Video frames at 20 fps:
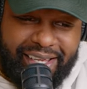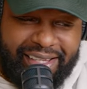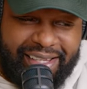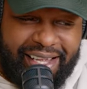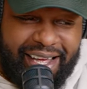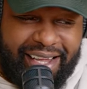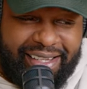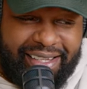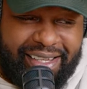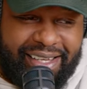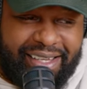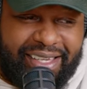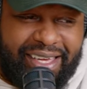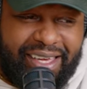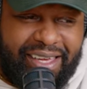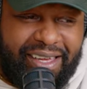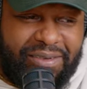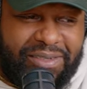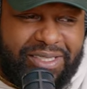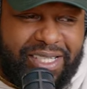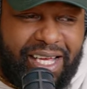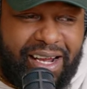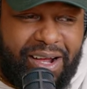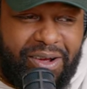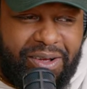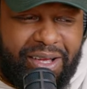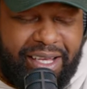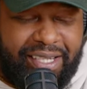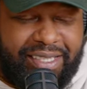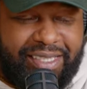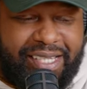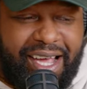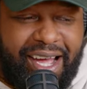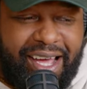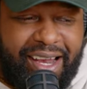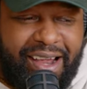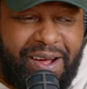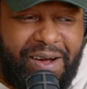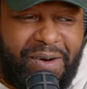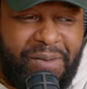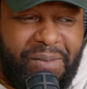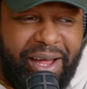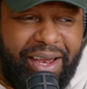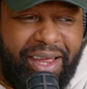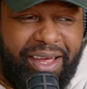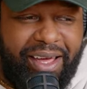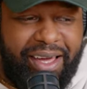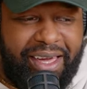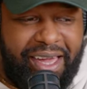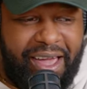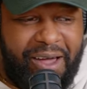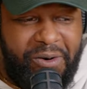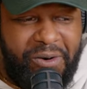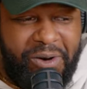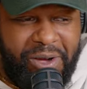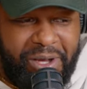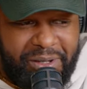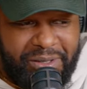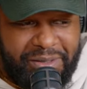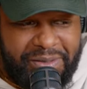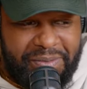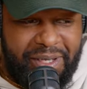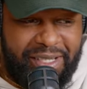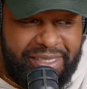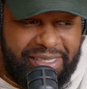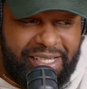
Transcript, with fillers: That nigga Cap. Shout out my nigga Cat Williams, man.